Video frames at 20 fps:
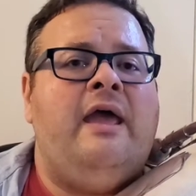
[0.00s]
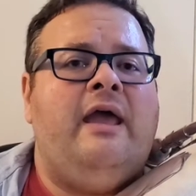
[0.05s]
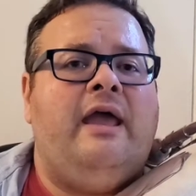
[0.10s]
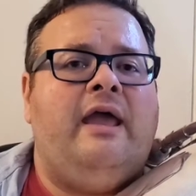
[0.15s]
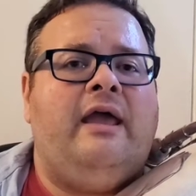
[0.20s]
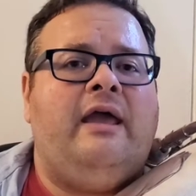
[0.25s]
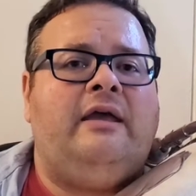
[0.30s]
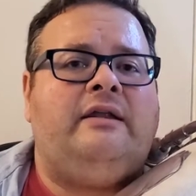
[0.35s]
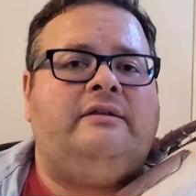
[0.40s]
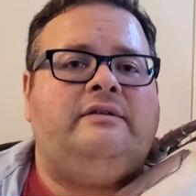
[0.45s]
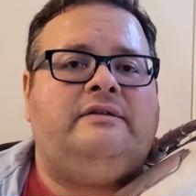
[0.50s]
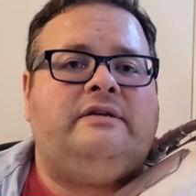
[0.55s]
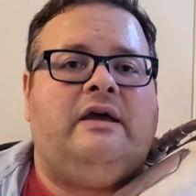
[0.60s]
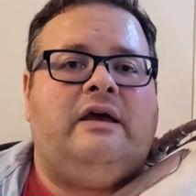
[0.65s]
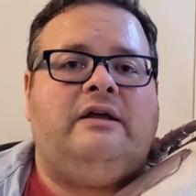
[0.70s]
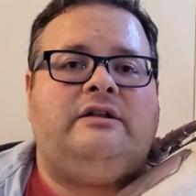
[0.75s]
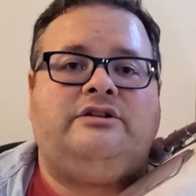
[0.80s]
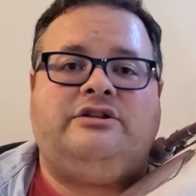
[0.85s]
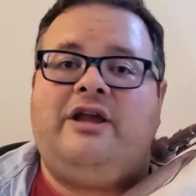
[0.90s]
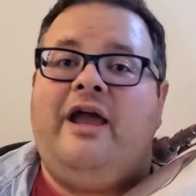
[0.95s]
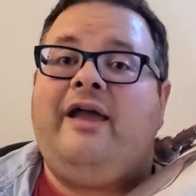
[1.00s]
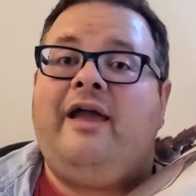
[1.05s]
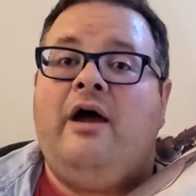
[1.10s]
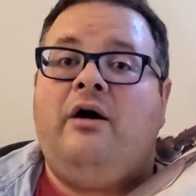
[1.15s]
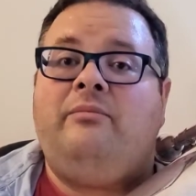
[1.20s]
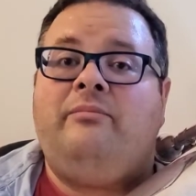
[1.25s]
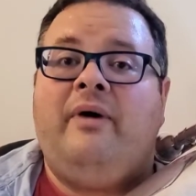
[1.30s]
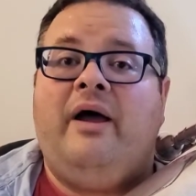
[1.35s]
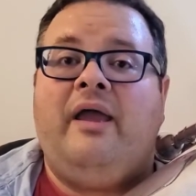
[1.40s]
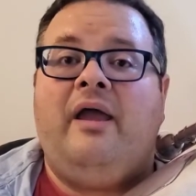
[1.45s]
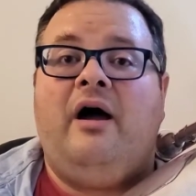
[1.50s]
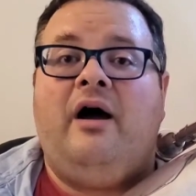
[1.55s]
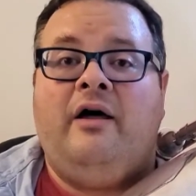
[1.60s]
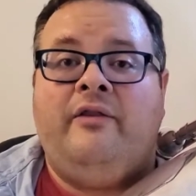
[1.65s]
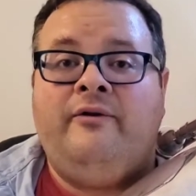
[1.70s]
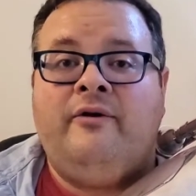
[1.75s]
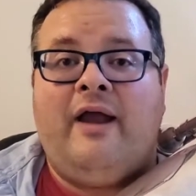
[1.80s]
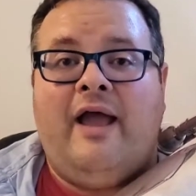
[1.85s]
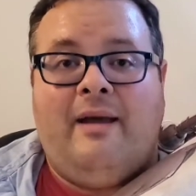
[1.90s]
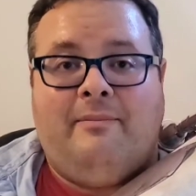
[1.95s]
and uh, check out my
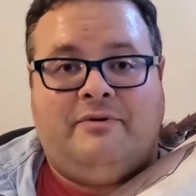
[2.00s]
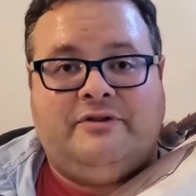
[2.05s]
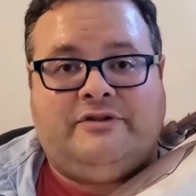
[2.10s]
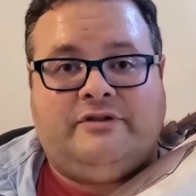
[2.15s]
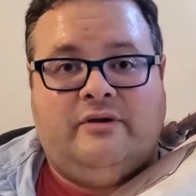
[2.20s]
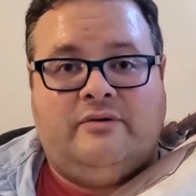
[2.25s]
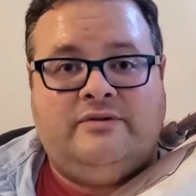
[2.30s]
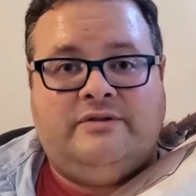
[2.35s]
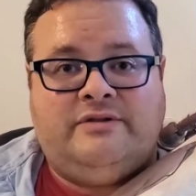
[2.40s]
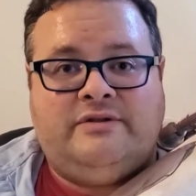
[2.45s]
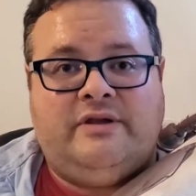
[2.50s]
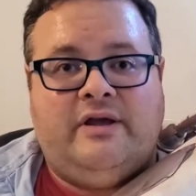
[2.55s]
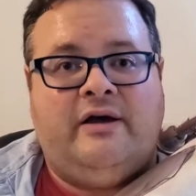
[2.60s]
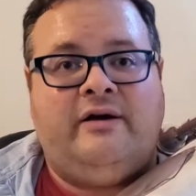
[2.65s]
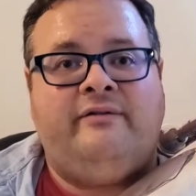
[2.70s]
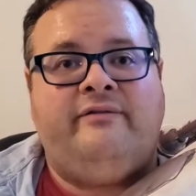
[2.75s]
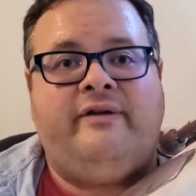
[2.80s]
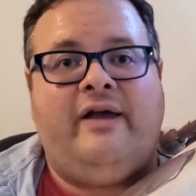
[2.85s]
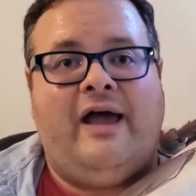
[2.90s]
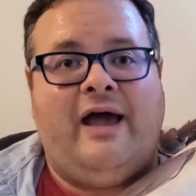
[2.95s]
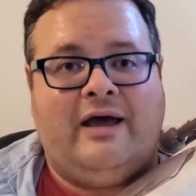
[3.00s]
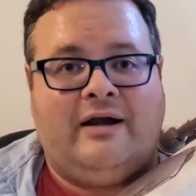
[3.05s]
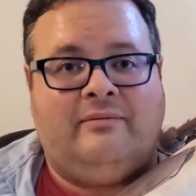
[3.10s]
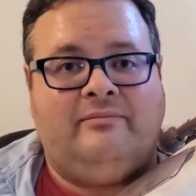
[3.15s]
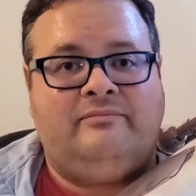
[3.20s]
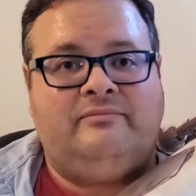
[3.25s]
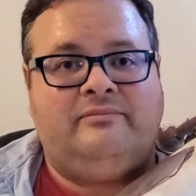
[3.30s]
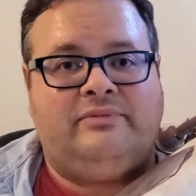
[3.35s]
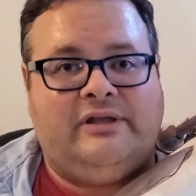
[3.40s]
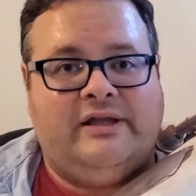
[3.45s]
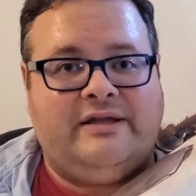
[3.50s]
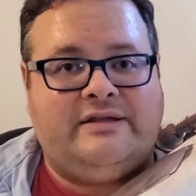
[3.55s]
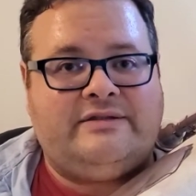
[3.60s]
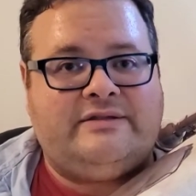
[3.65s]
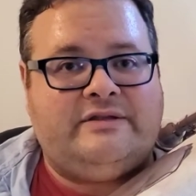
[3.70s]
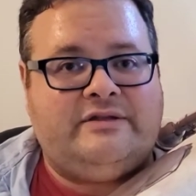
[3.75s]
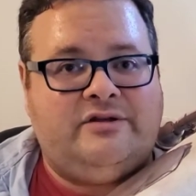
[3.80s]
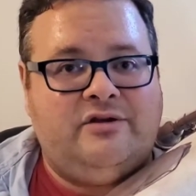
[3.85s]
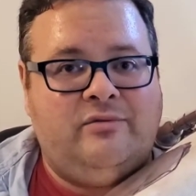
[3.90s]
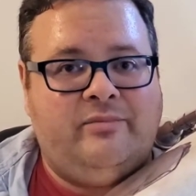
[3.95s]
other episodes of Adam Plays
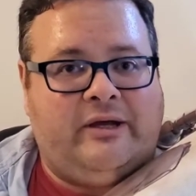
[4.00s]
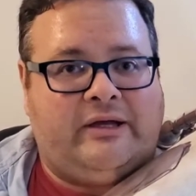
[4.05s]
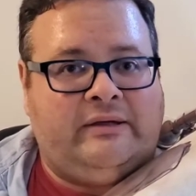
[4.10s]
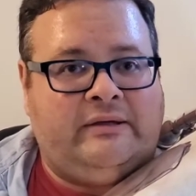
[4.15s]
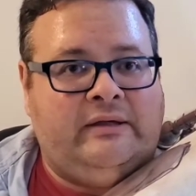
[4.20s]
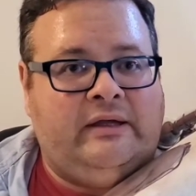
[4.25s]
the Tuba.